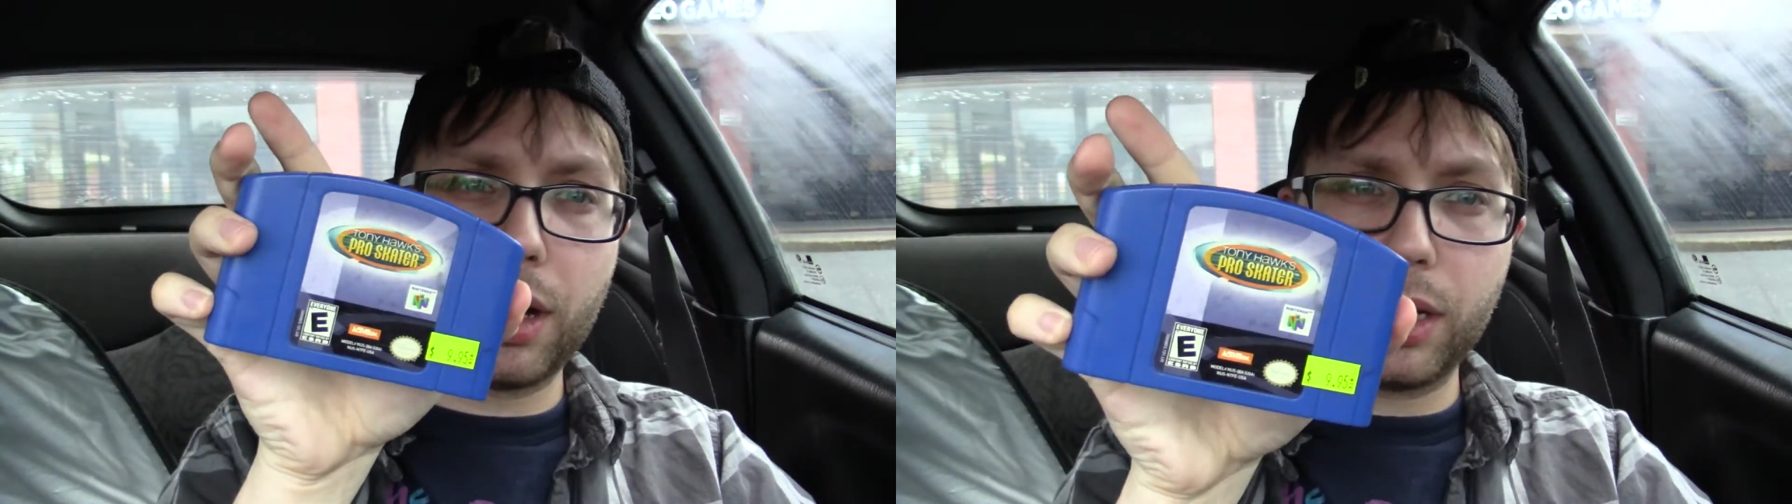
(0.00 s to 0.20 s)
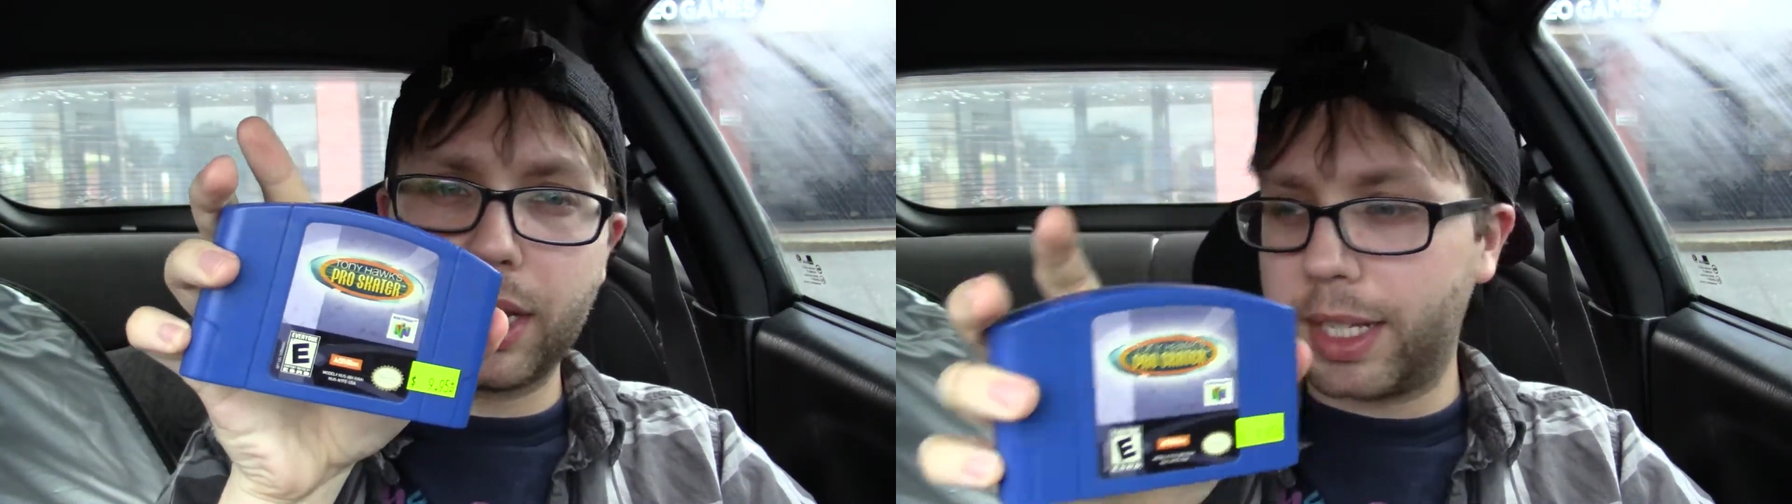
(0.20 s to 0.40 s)

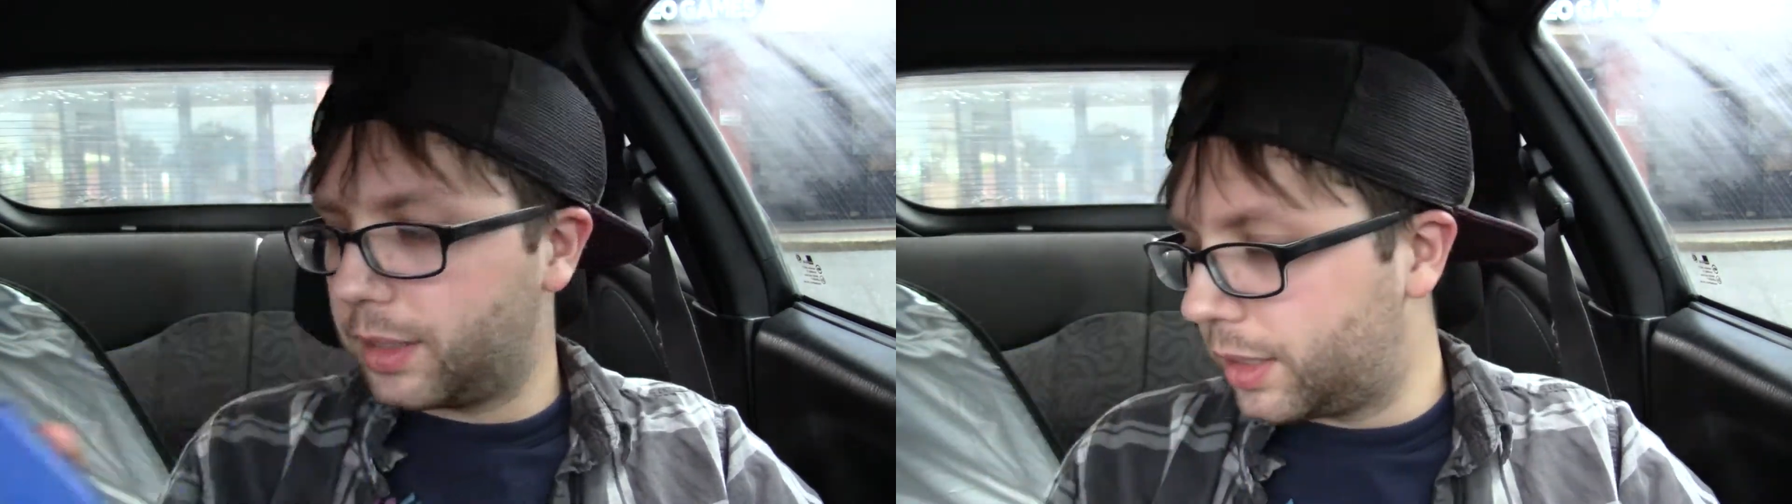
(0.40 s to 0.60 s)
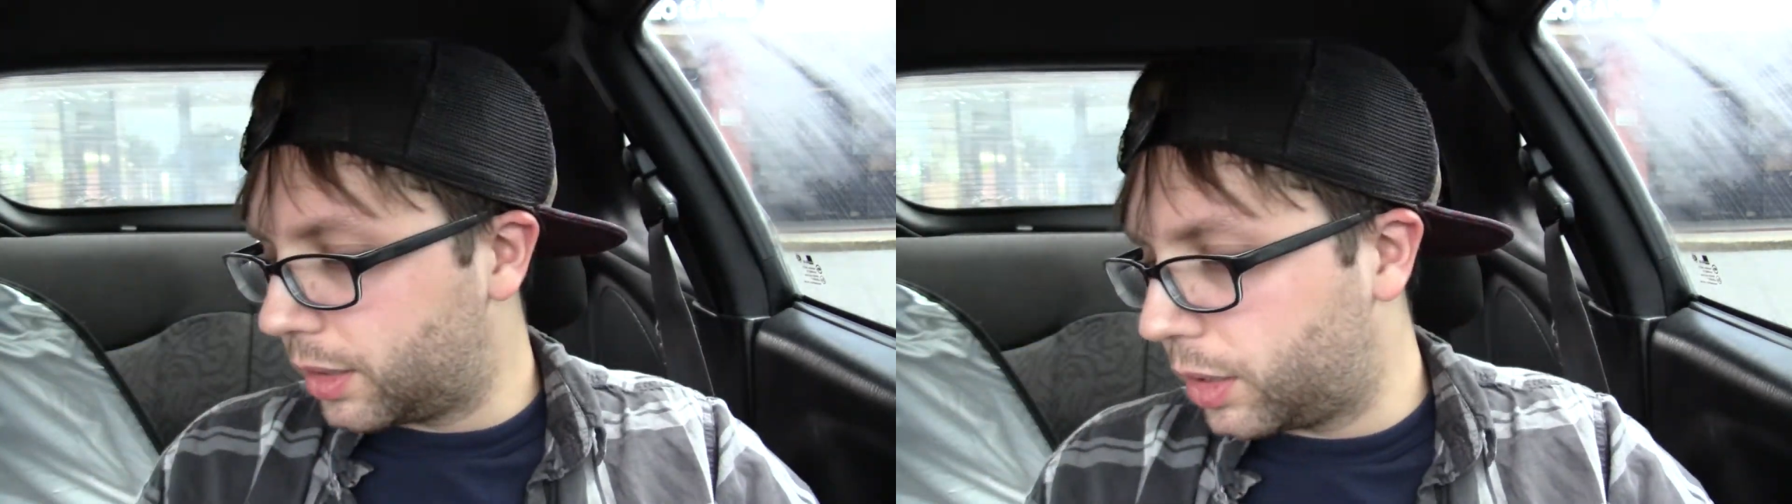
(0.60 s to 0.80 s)
on
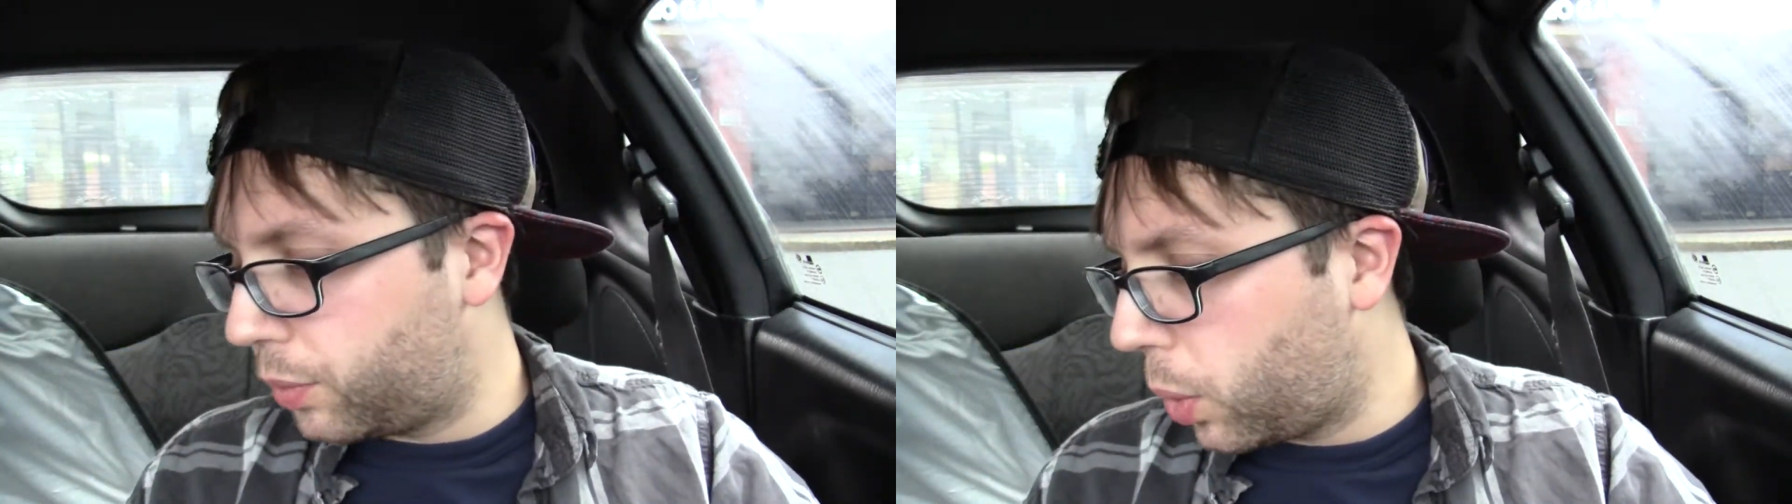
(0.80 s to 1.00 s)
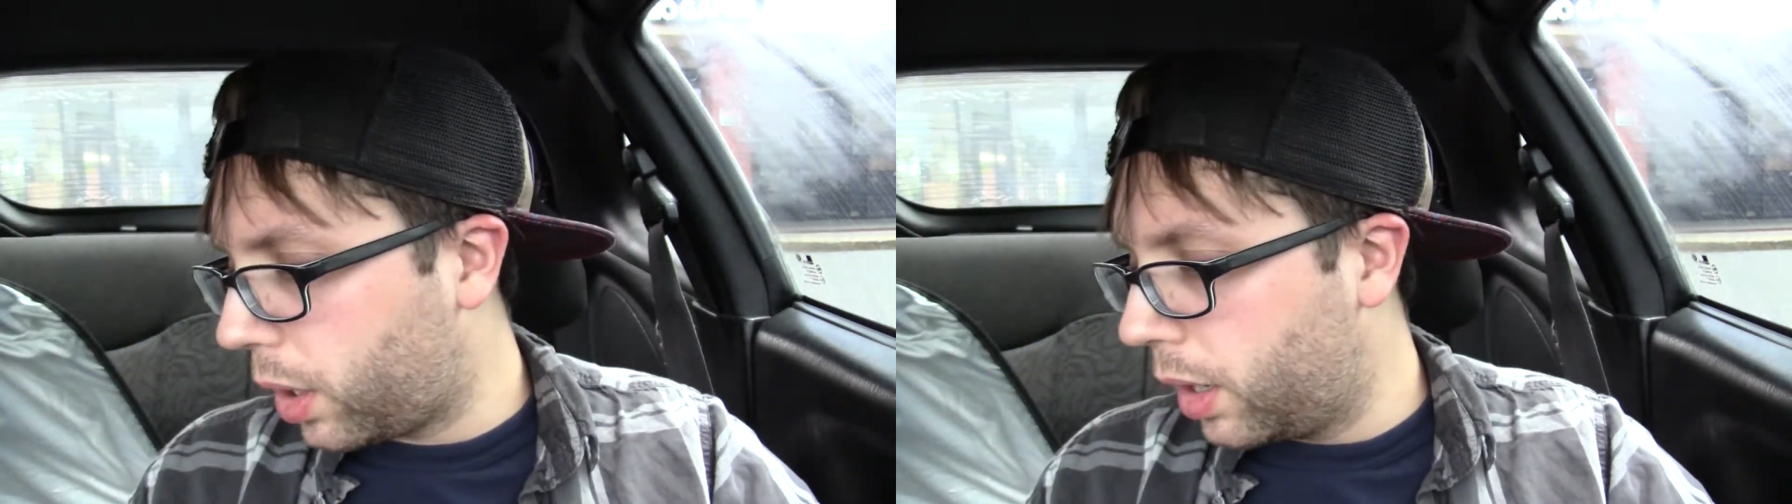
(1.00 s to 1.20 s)

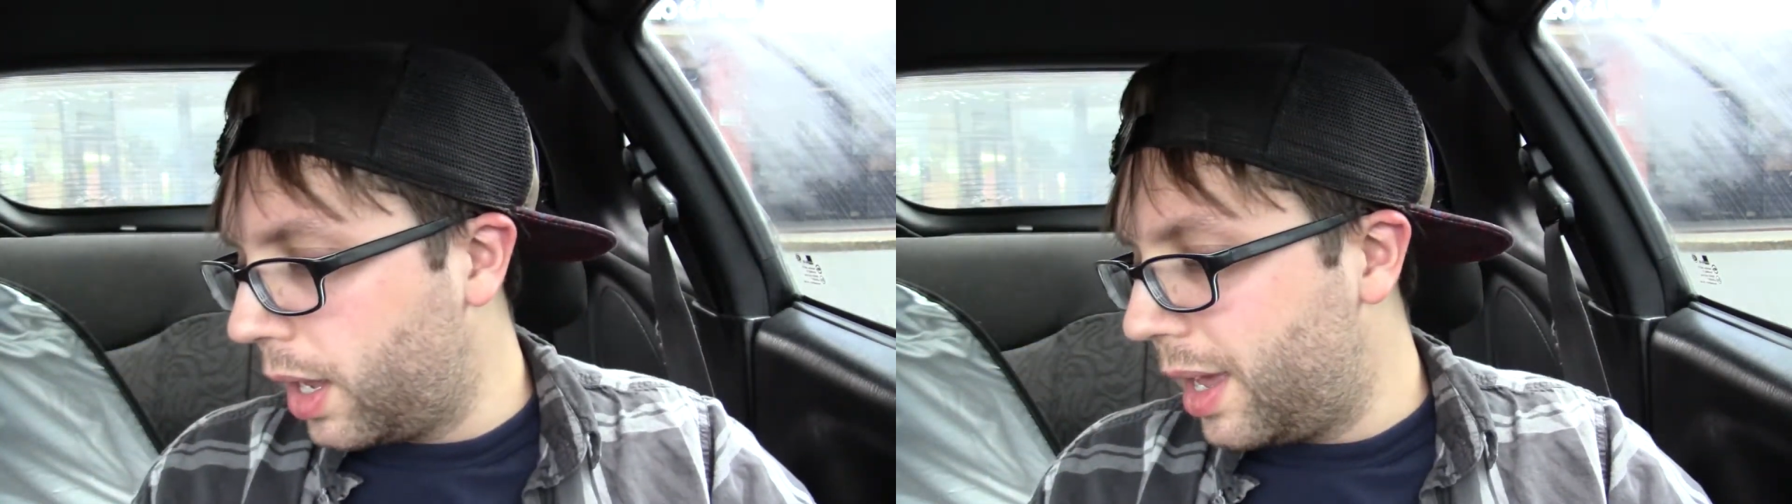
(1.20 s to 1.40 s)
N64.